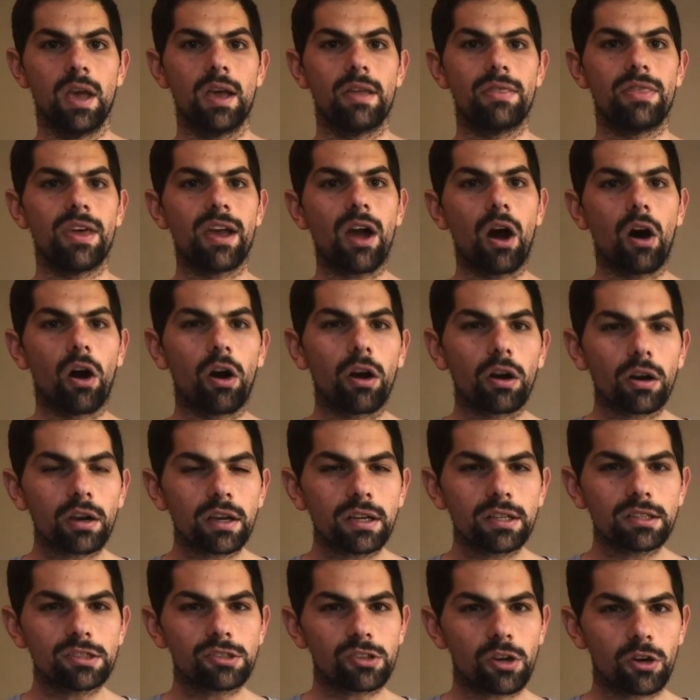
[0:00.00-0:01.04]
They are
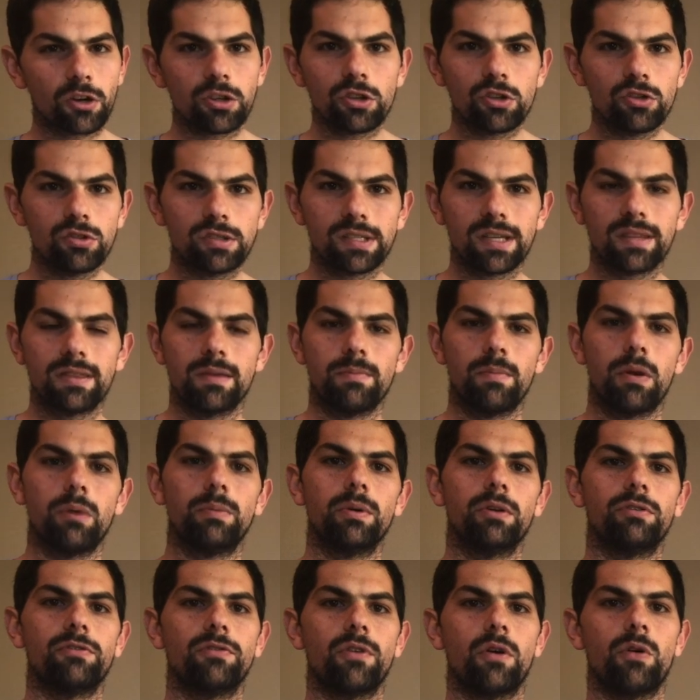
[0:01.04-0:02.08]
going to start using the
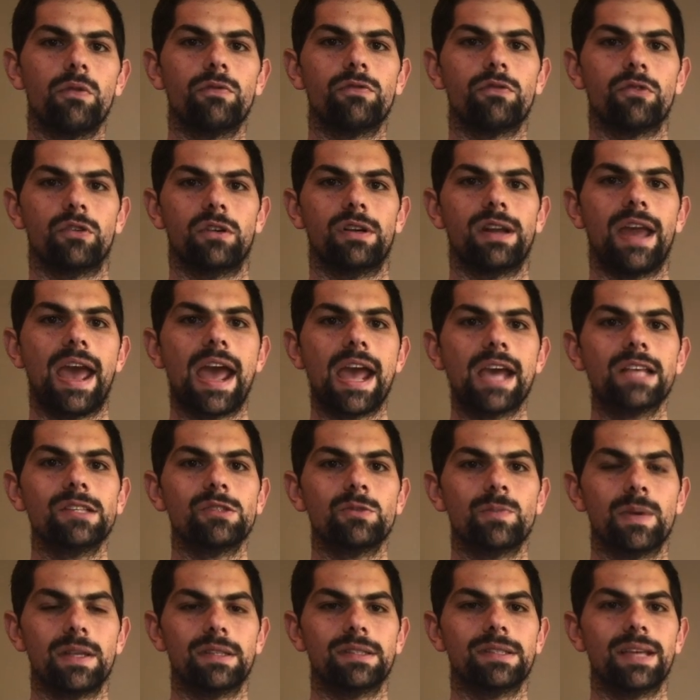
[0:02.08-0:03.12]
mobile phone for
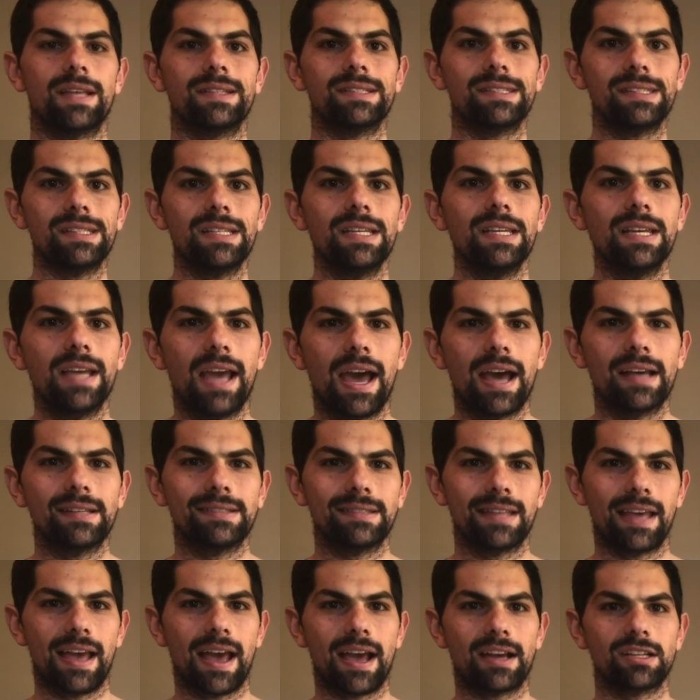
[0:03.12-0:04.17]
enhancements. At CES,
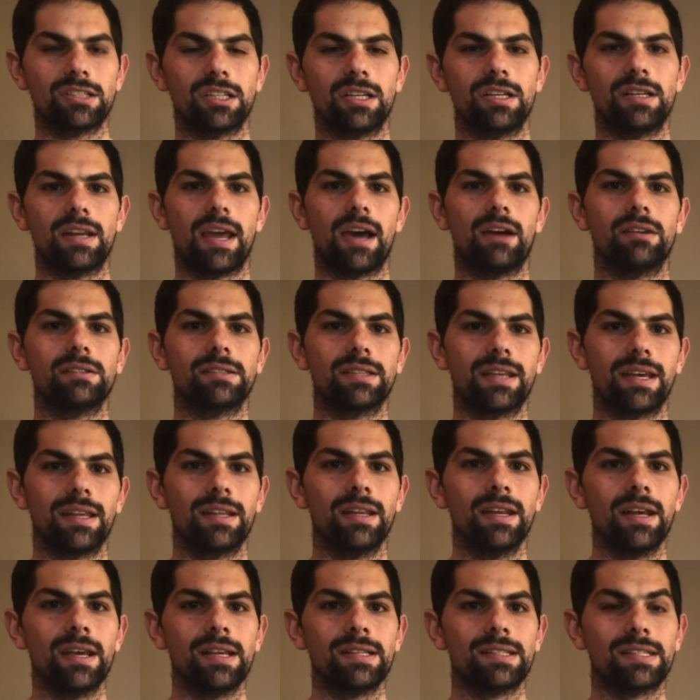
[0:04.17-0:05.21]
they actually announced that
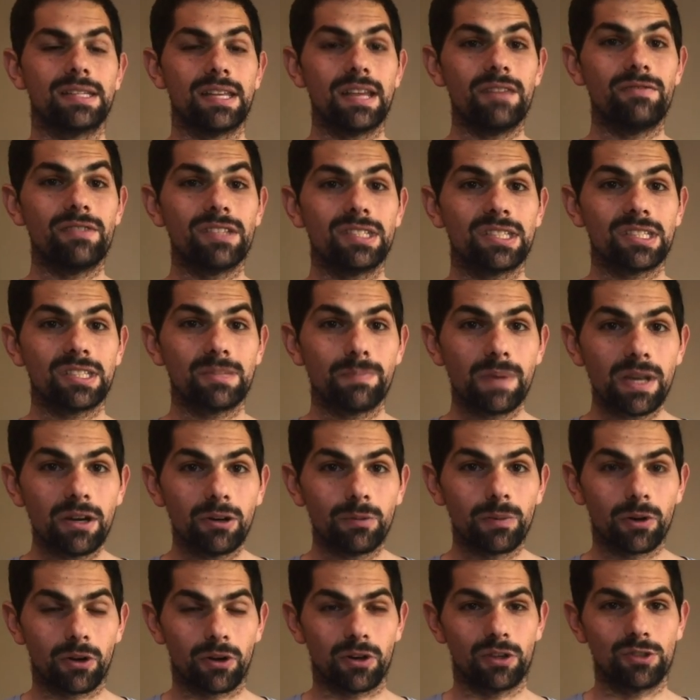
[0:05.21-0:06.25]
Steven
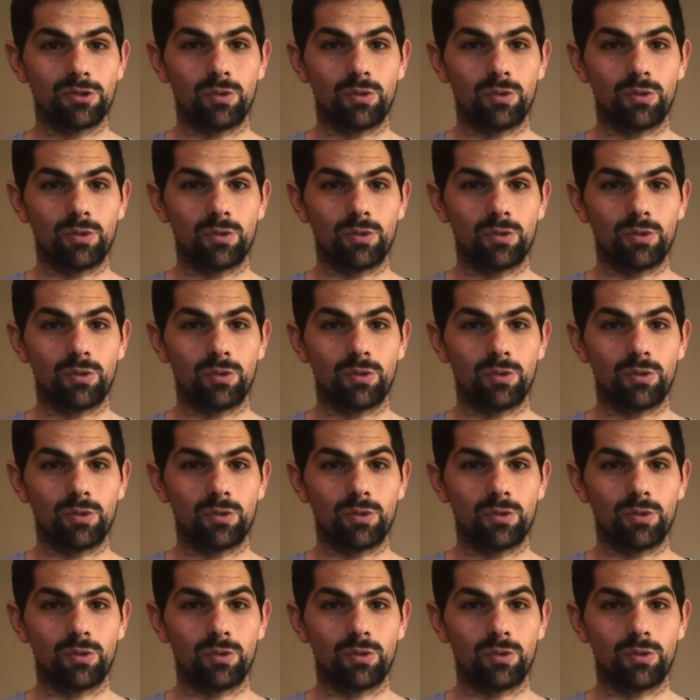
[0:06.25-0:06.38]
Spielberg is